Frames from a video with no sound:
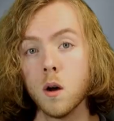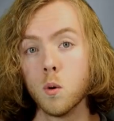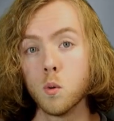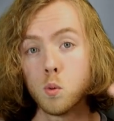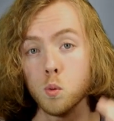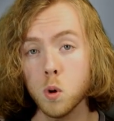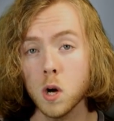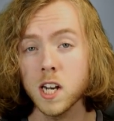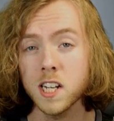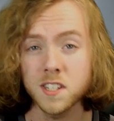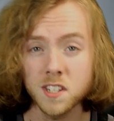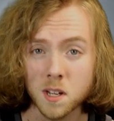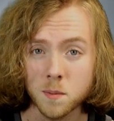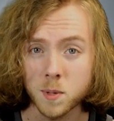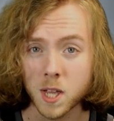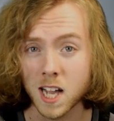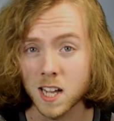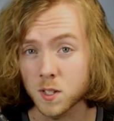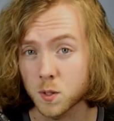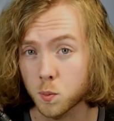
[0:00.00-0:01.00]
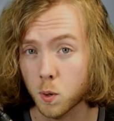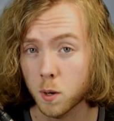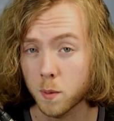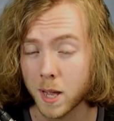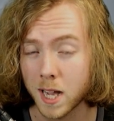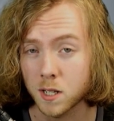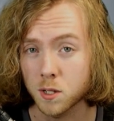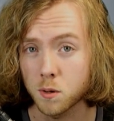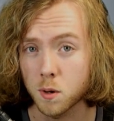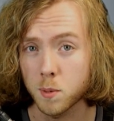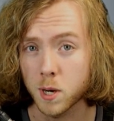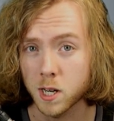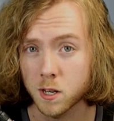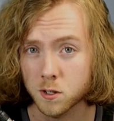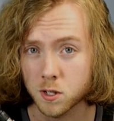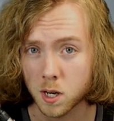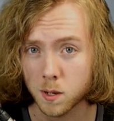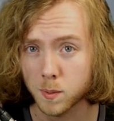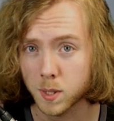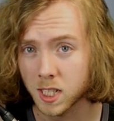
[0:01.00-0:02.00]
What is up, guys? Welcome back to a brand new
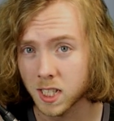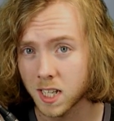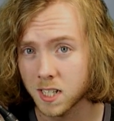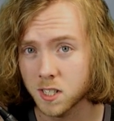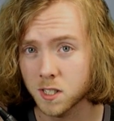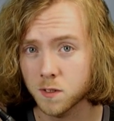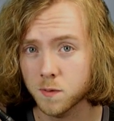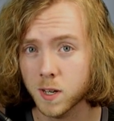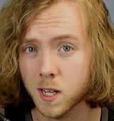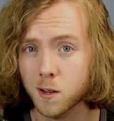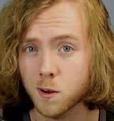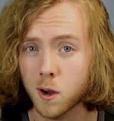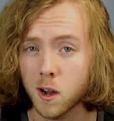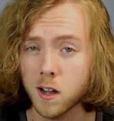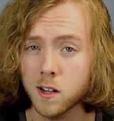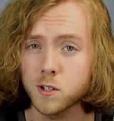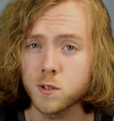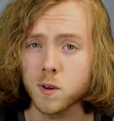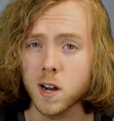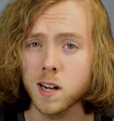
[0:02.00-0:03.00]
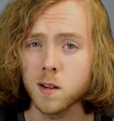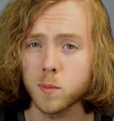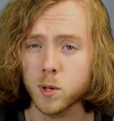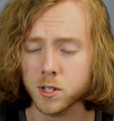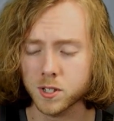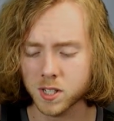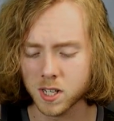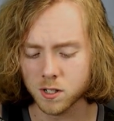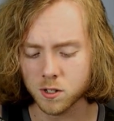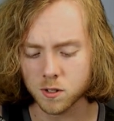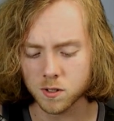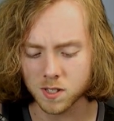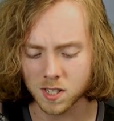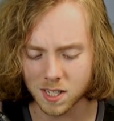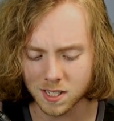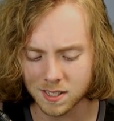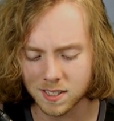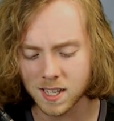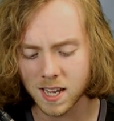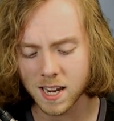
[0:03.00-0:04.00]
Dragon Ball Legends video on Dragon Ball Central.
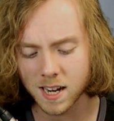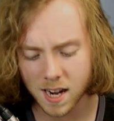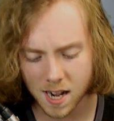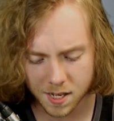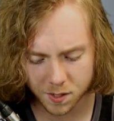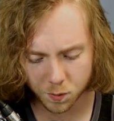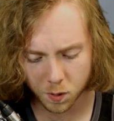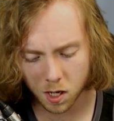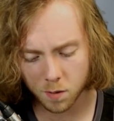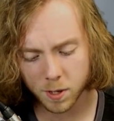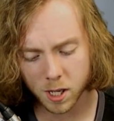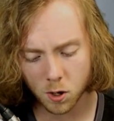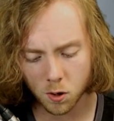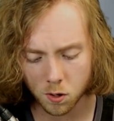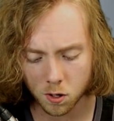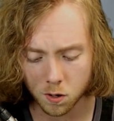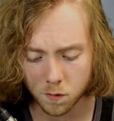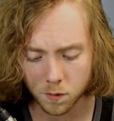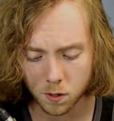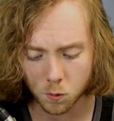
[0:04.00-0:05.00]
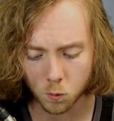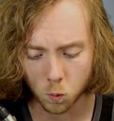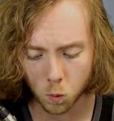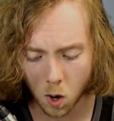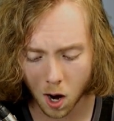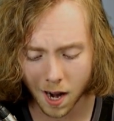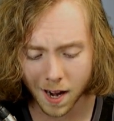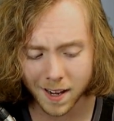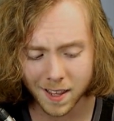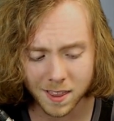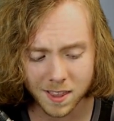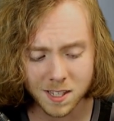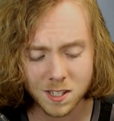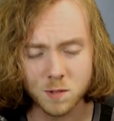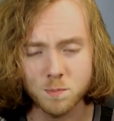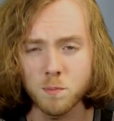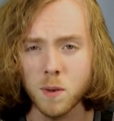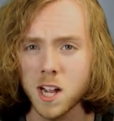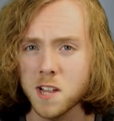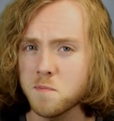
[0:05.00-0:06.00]
Today, guys, we're going to be going over why this
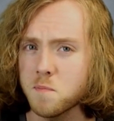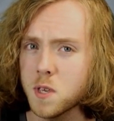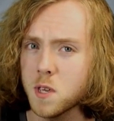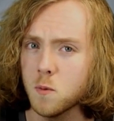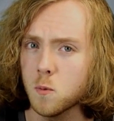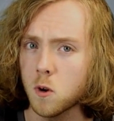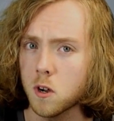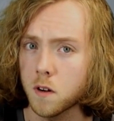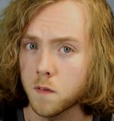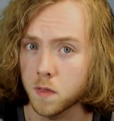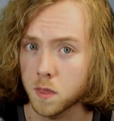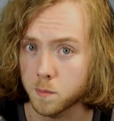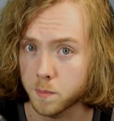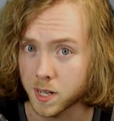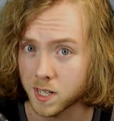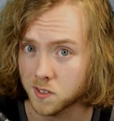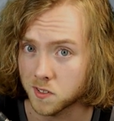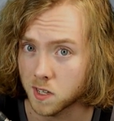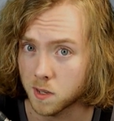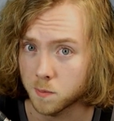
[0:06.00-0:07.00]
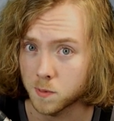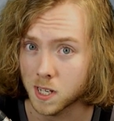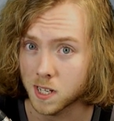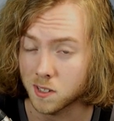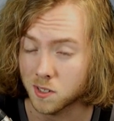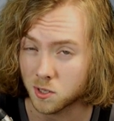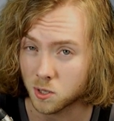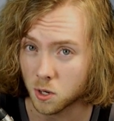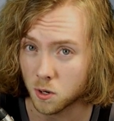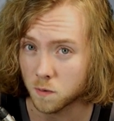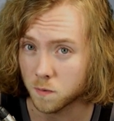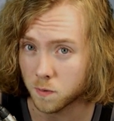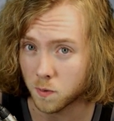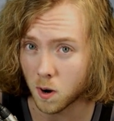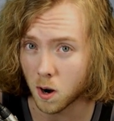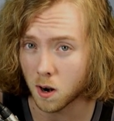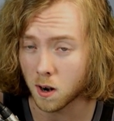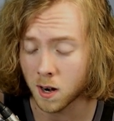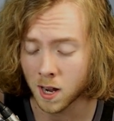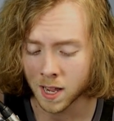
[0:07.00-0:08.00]
might be one of the best updates so
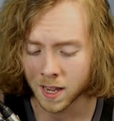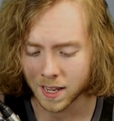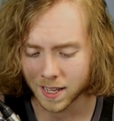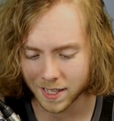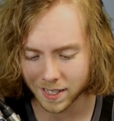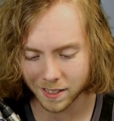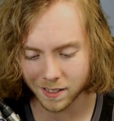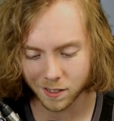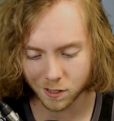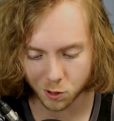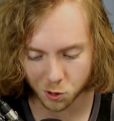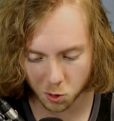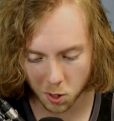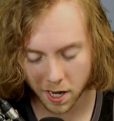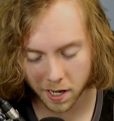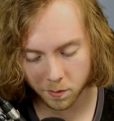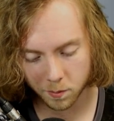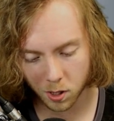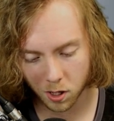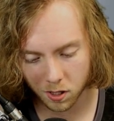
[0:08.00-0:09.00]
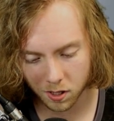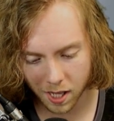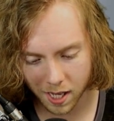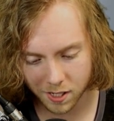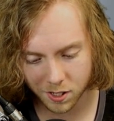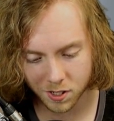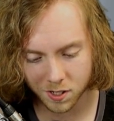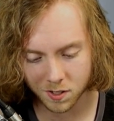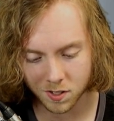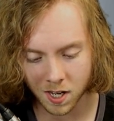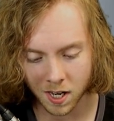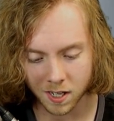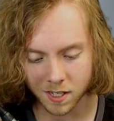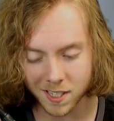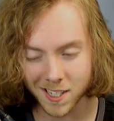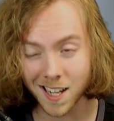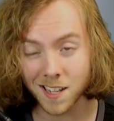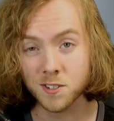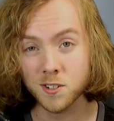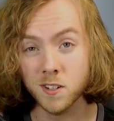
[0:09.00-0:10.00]
far in Dragon Ball Legends.
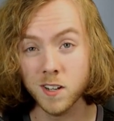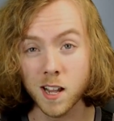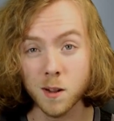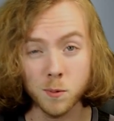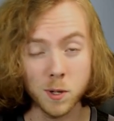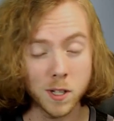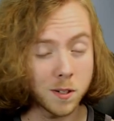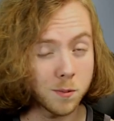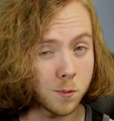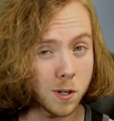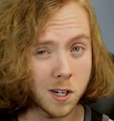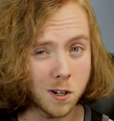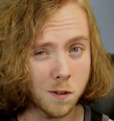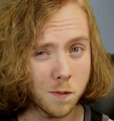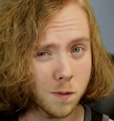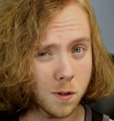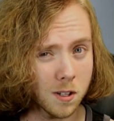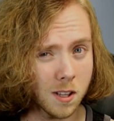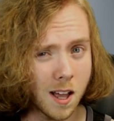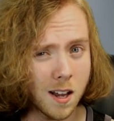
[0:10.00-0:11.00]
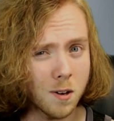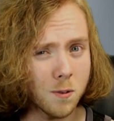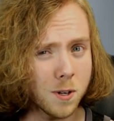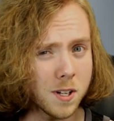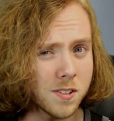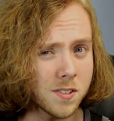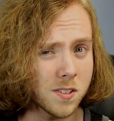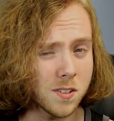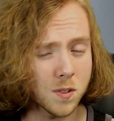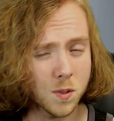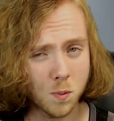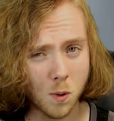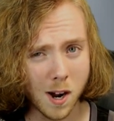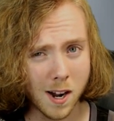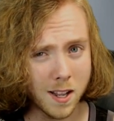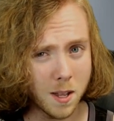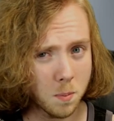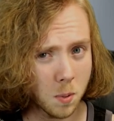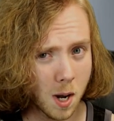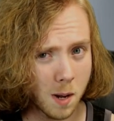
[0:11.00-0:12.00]
Yesterday, we went over a lot of reasons why
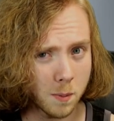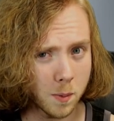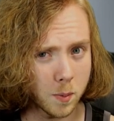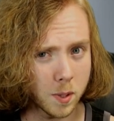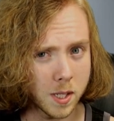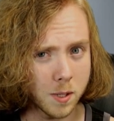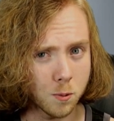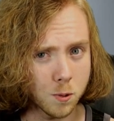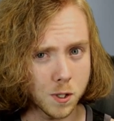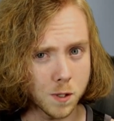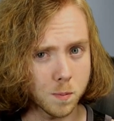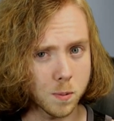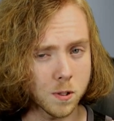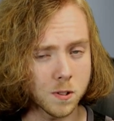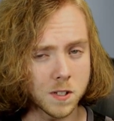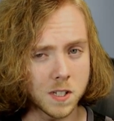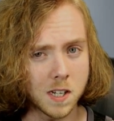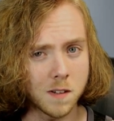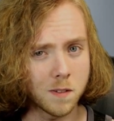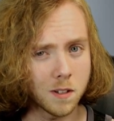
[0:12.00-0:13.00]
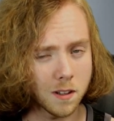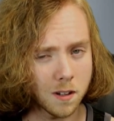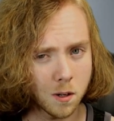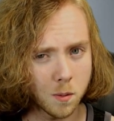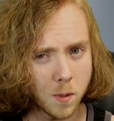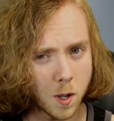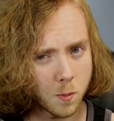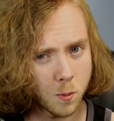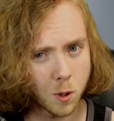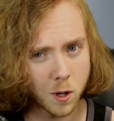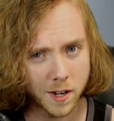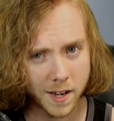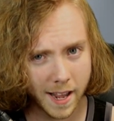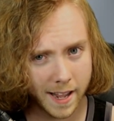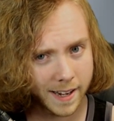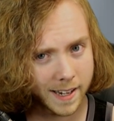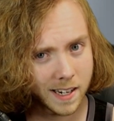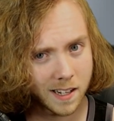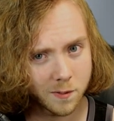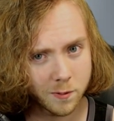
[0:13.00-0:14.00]
it probably was perceived a little bit more
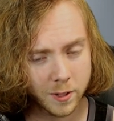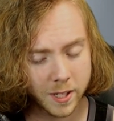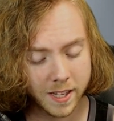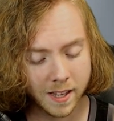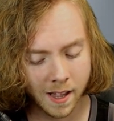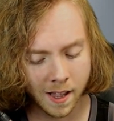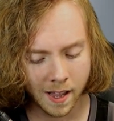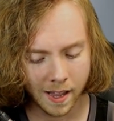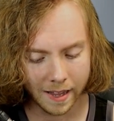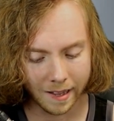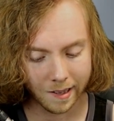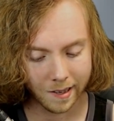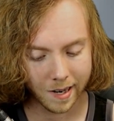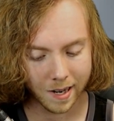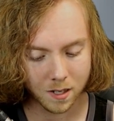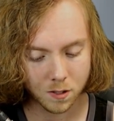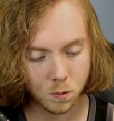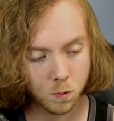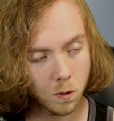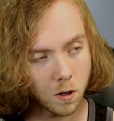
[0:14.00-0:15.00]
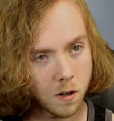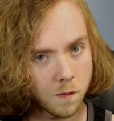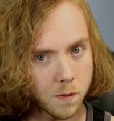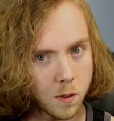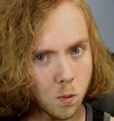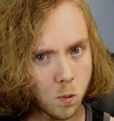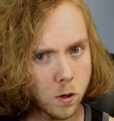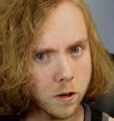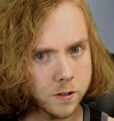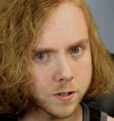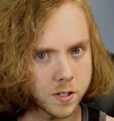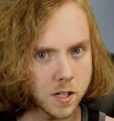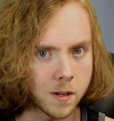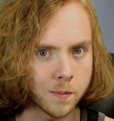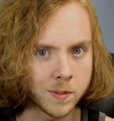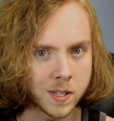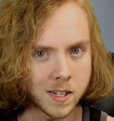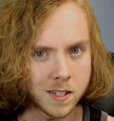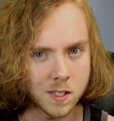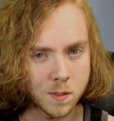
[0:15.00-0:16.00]
negatively and as one of the worst
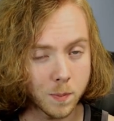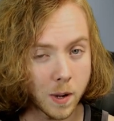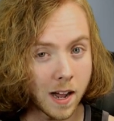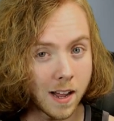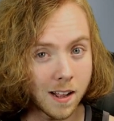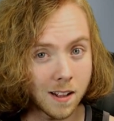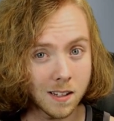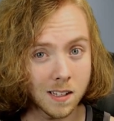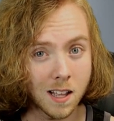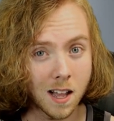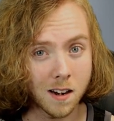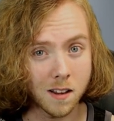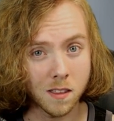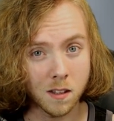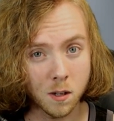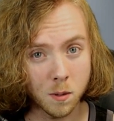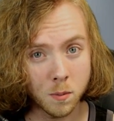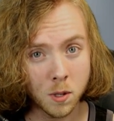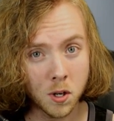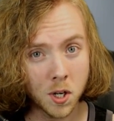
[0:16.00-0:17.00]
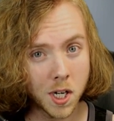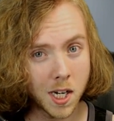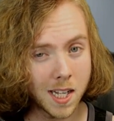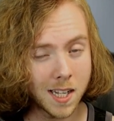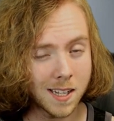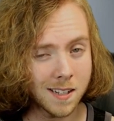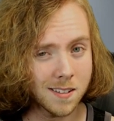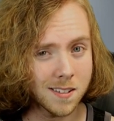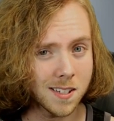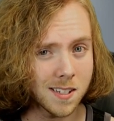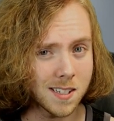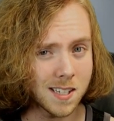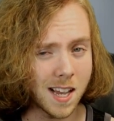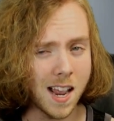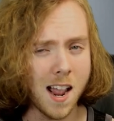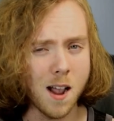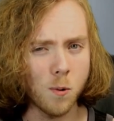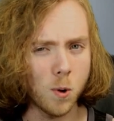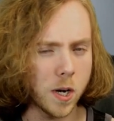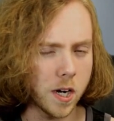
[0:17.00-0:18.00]
updates by a lot of the community. And today, I
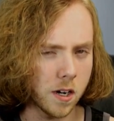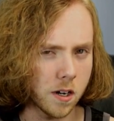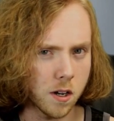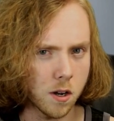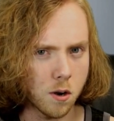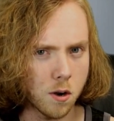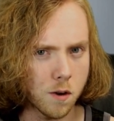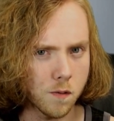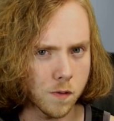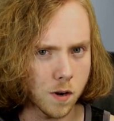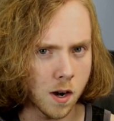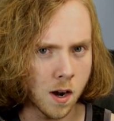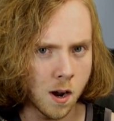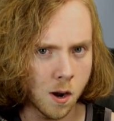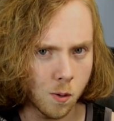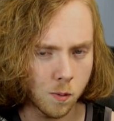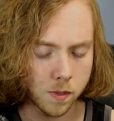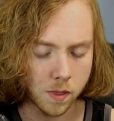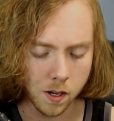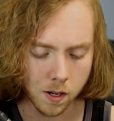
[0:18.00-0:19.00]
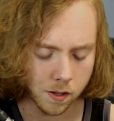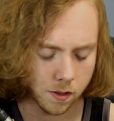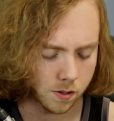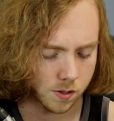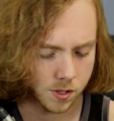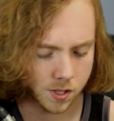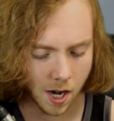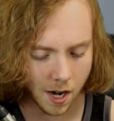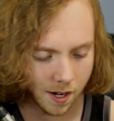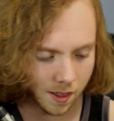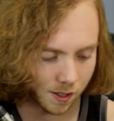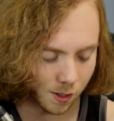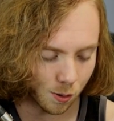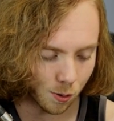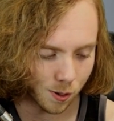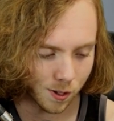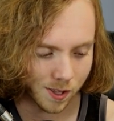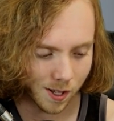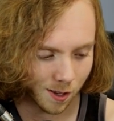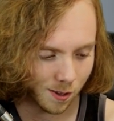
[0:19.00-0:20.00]
wanted to go over the other side of the coin,
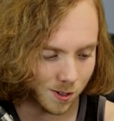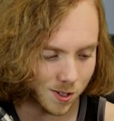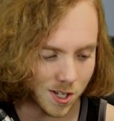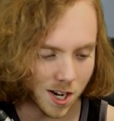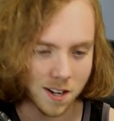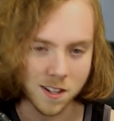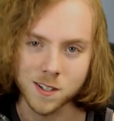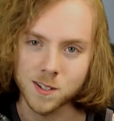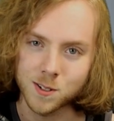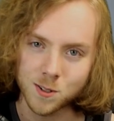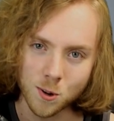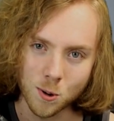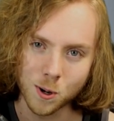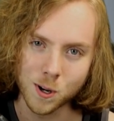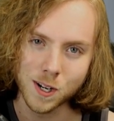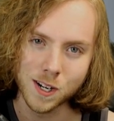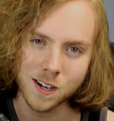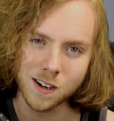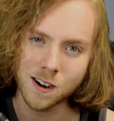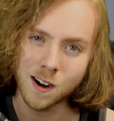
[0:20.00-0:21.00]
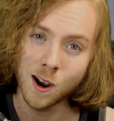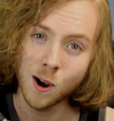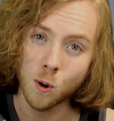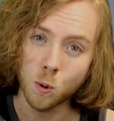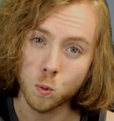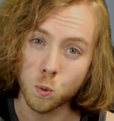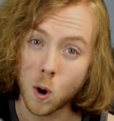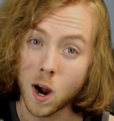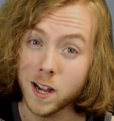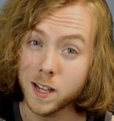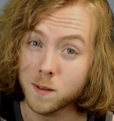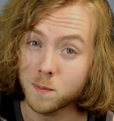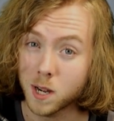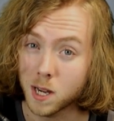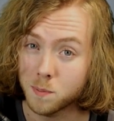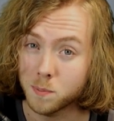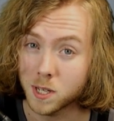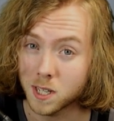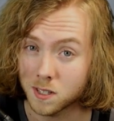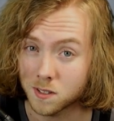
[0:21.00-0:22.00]
the other side of the story here, why it might
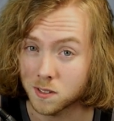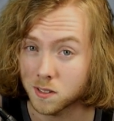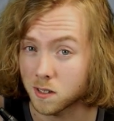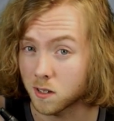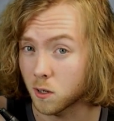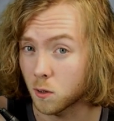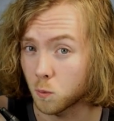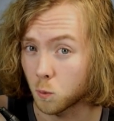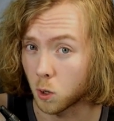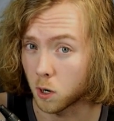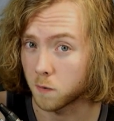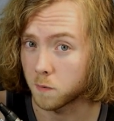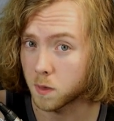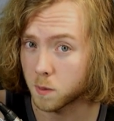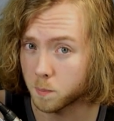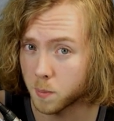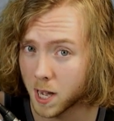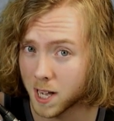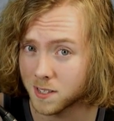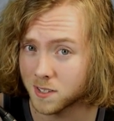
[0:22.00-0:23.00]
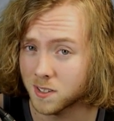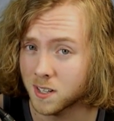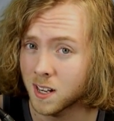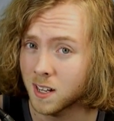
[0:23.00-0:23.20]
be considered one of the best.